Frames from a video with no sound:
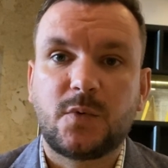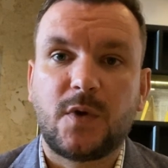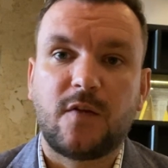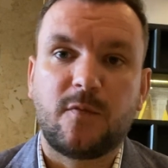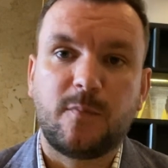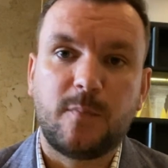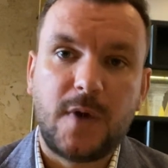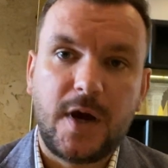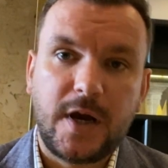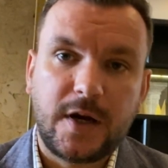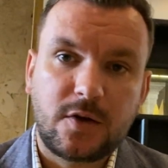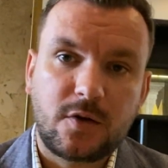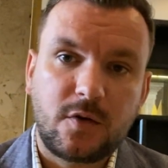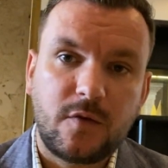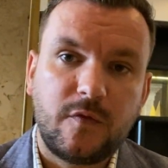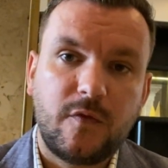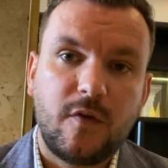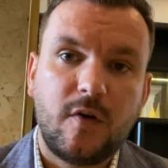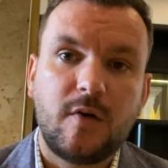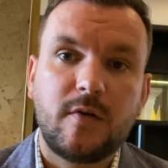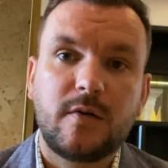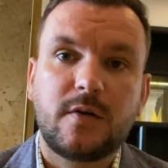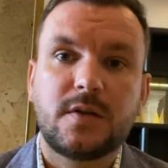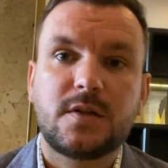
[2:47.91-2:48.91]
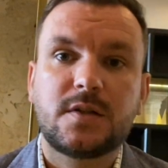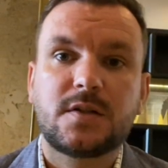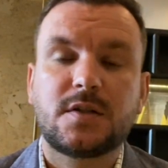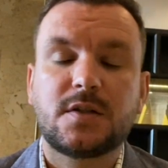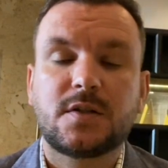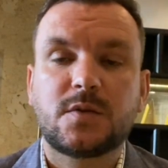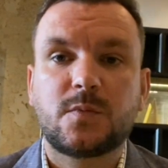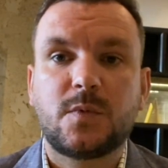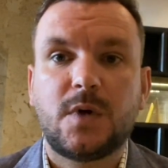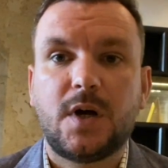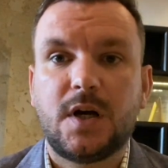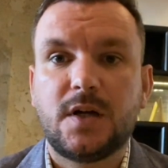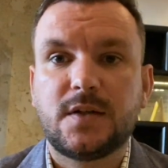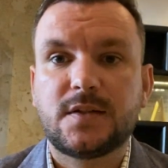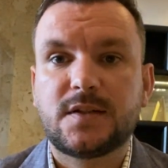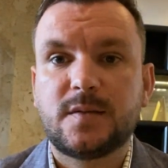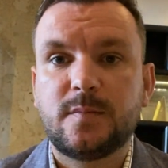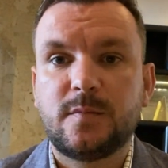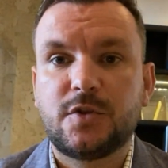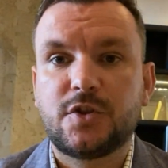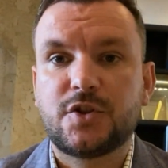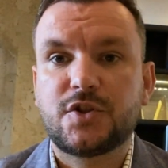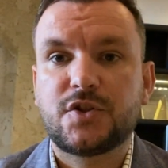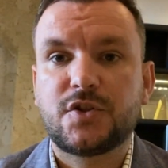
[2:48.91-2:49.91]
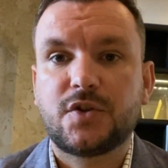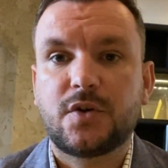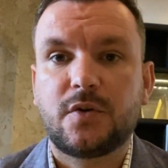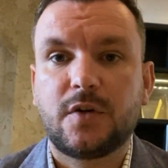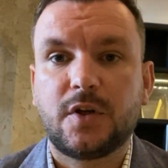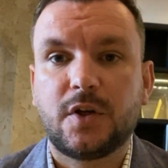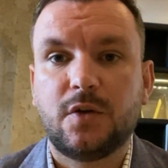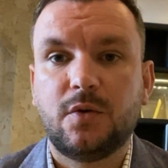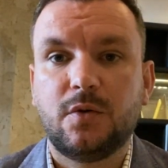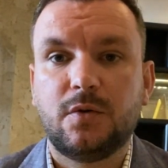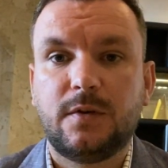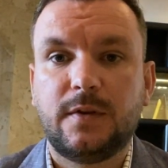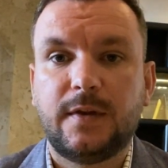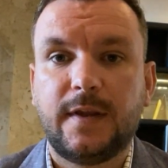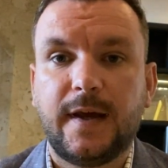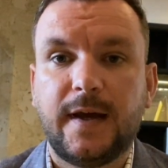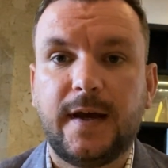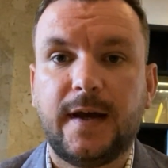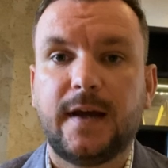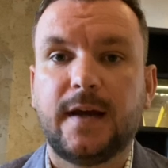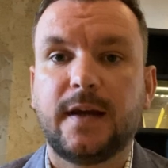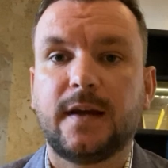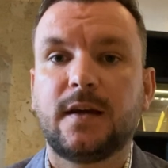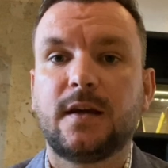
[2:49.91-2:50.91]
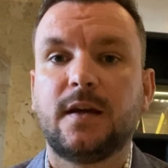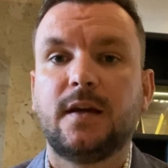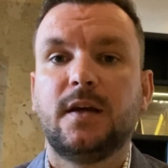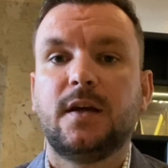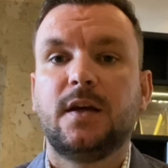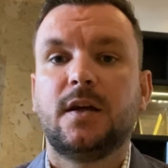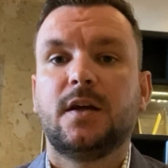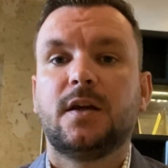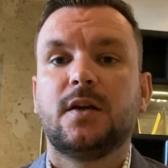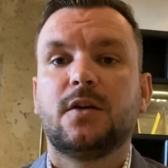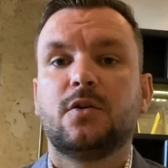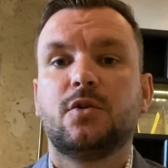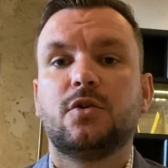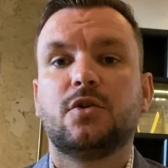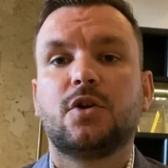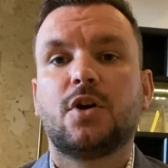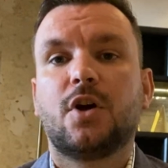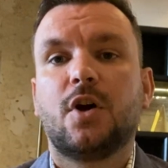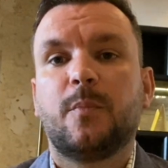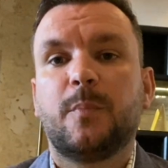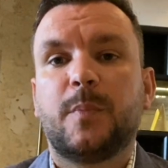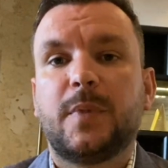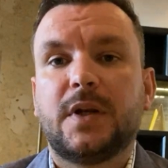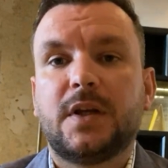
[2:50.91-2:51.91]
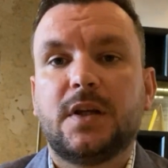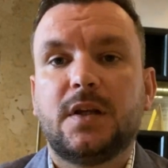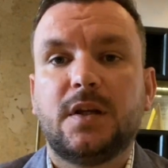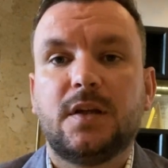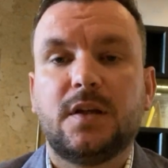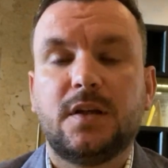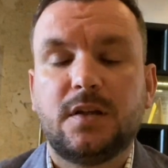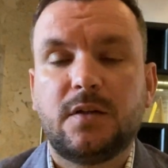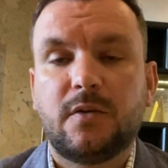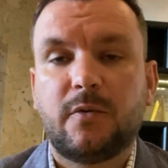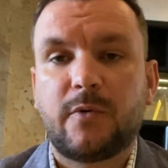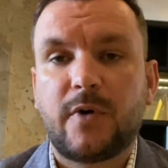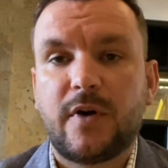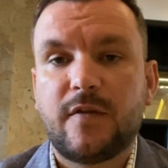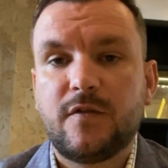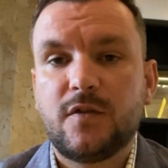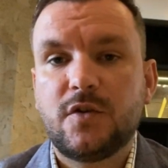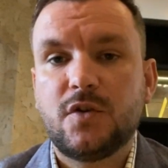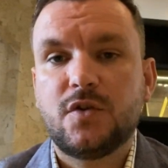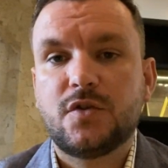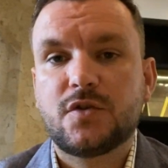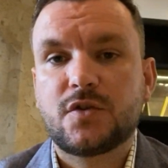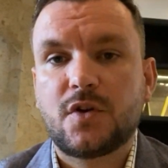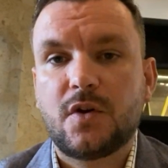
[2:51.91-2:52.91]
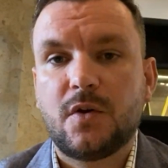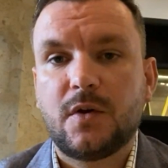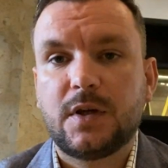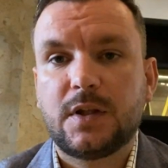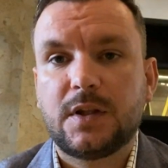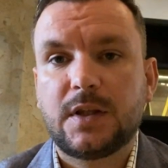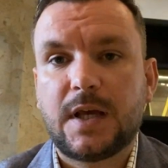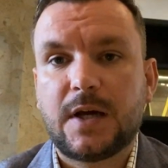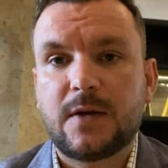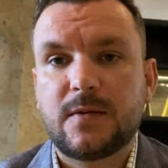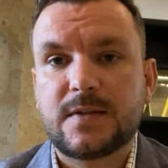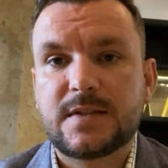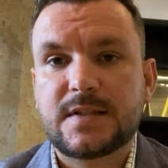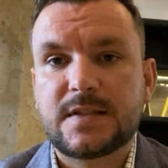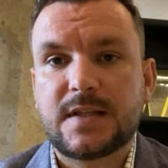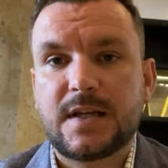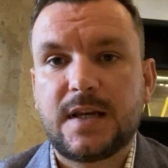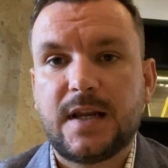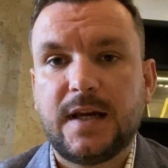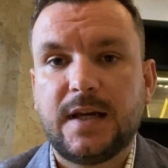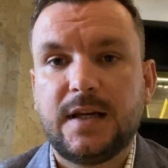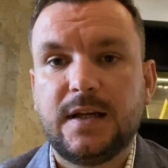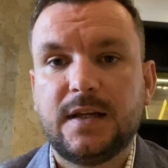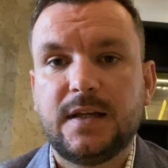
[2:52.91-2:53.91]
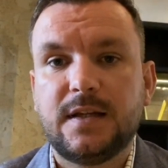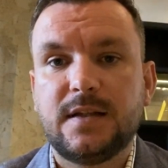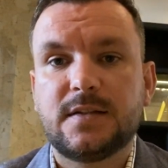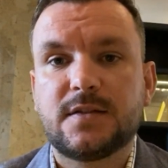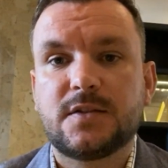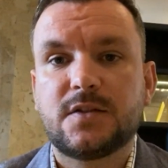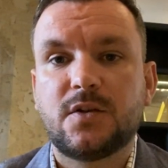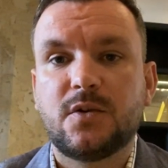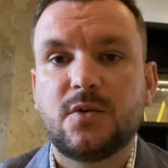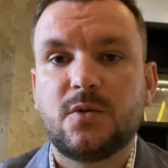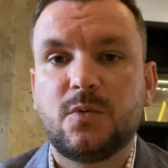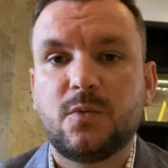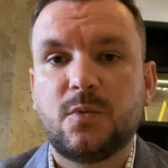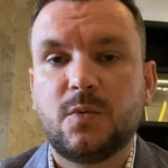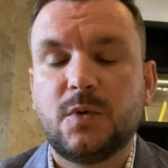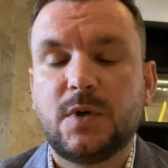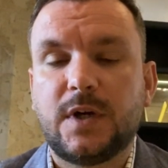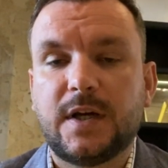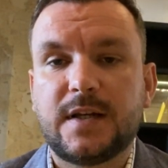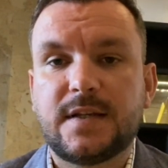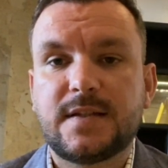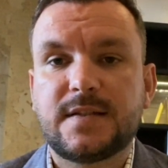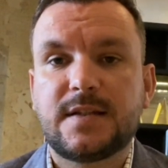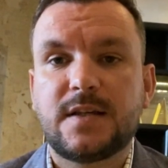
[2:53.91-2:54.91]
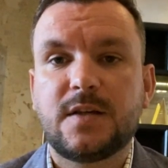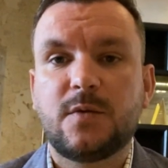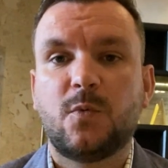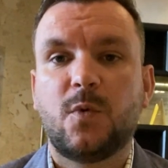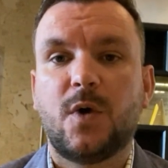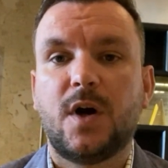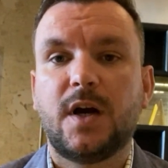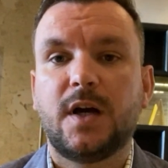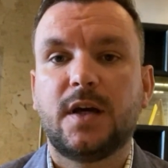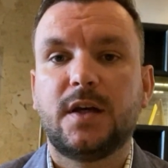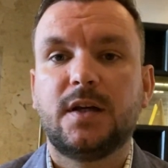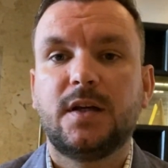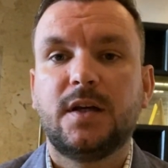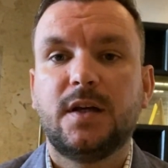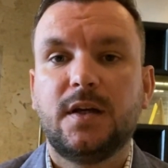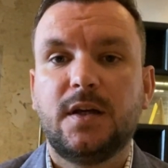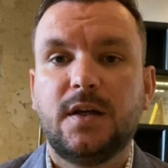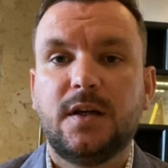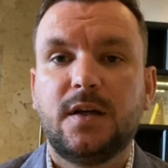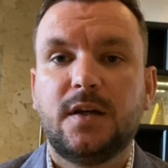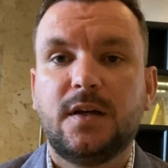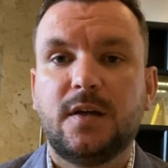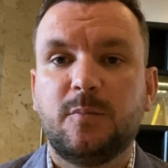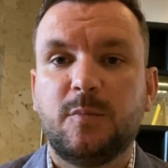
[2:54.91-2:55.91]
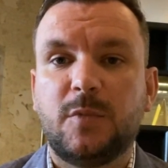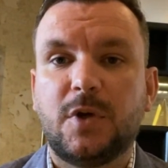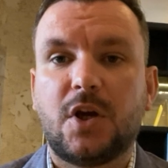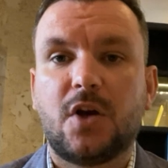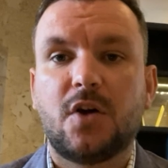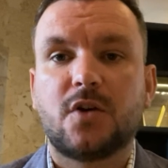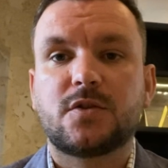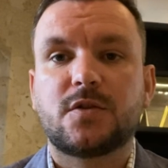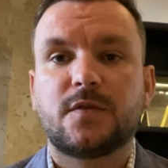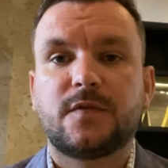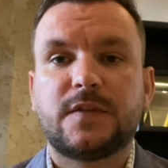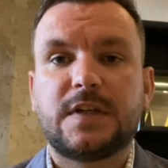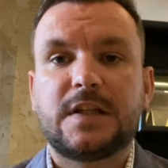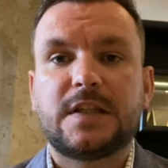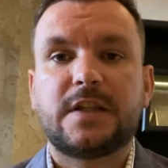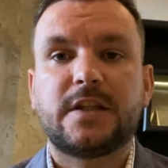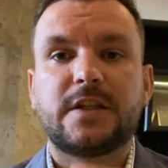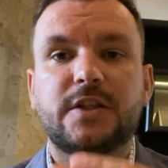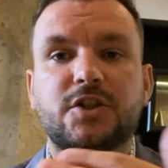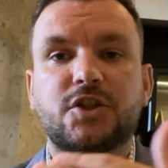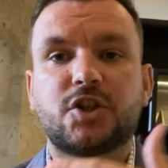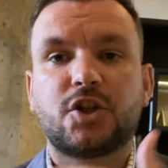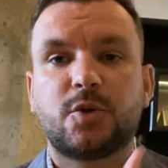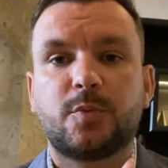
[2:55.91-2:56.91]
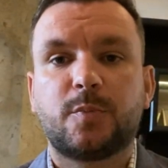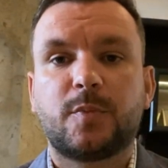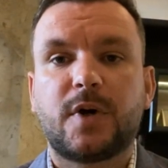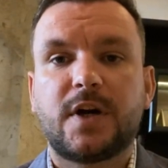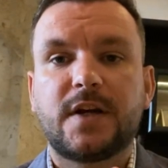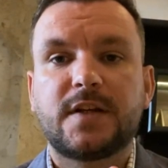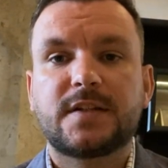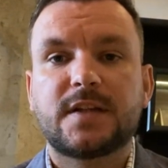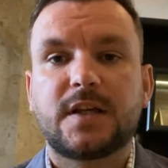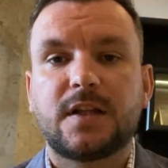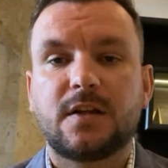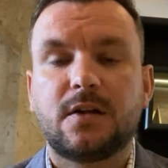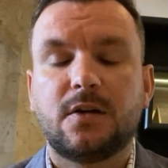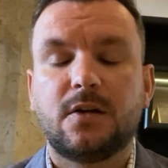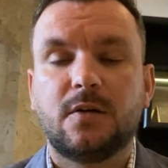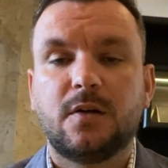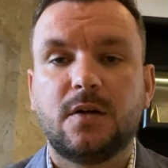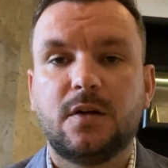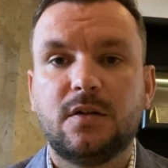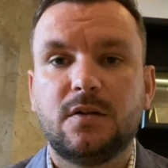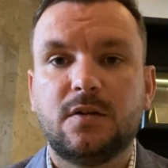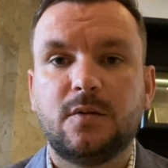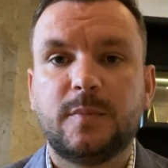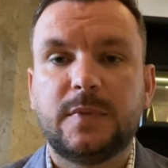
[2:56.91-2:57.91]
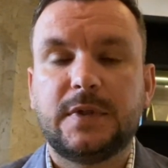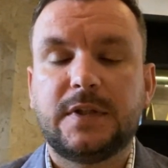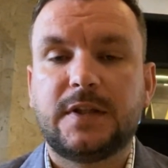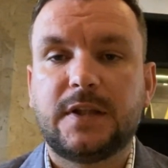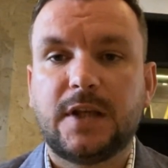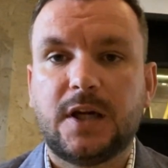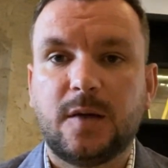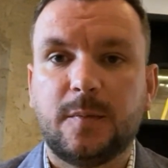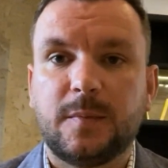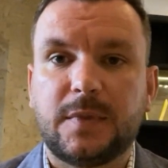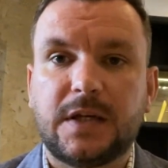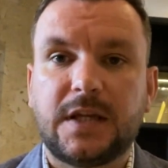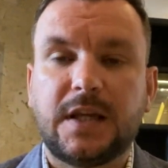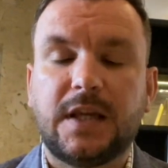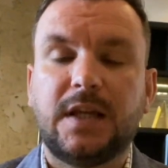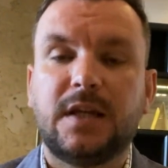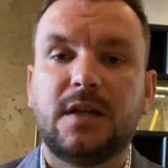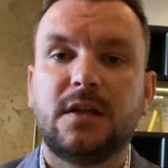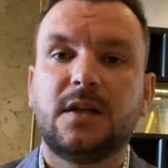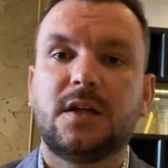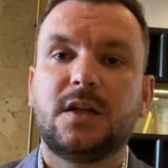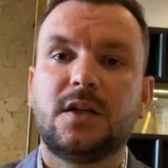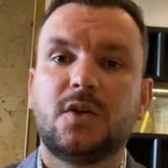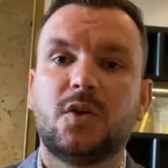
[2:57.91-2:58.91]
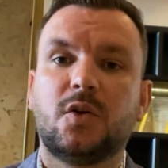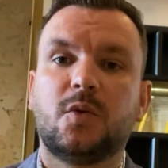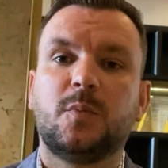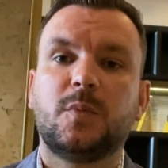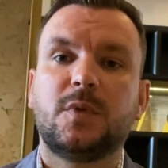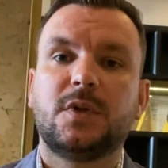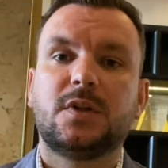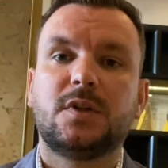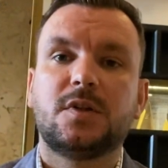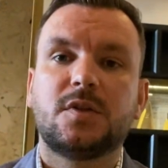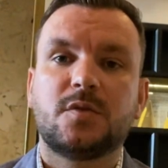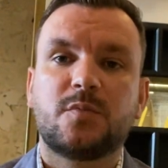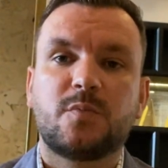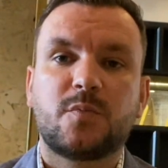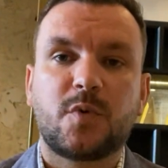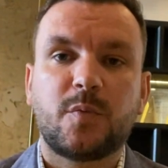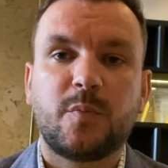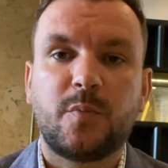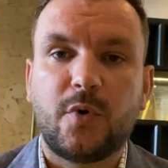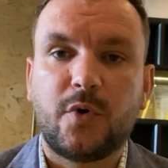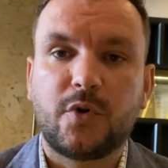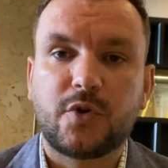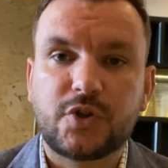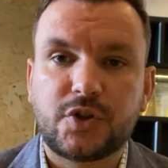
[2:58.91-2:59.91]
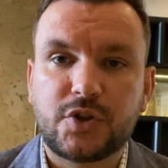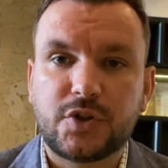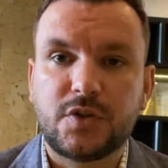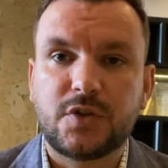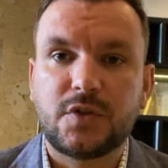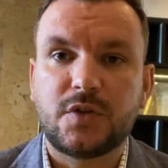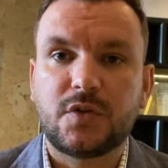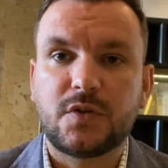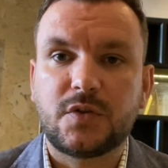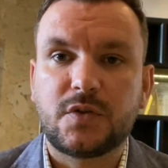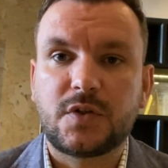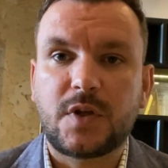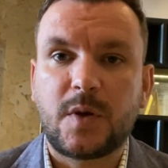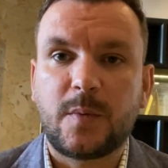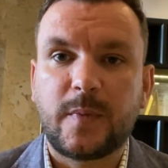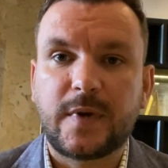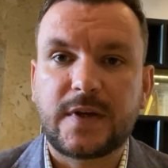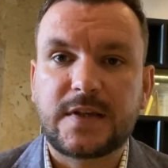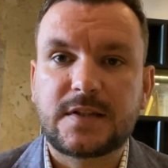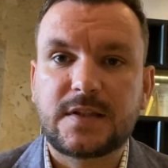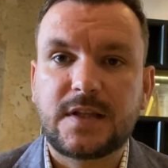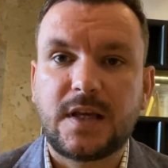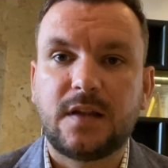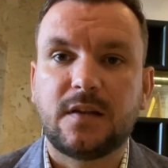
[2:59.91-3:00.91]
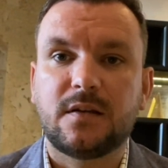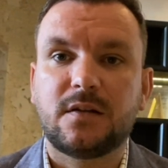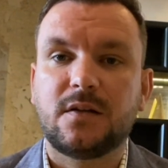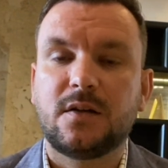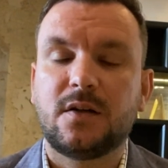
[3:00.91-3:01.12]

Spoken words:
We have Micro Focus as well, similar story, good tech, good company. The revenue is going down slightly, so I see why, because of that, the share price can go a little bit down. But again, you cannot be disproportionate to some extent.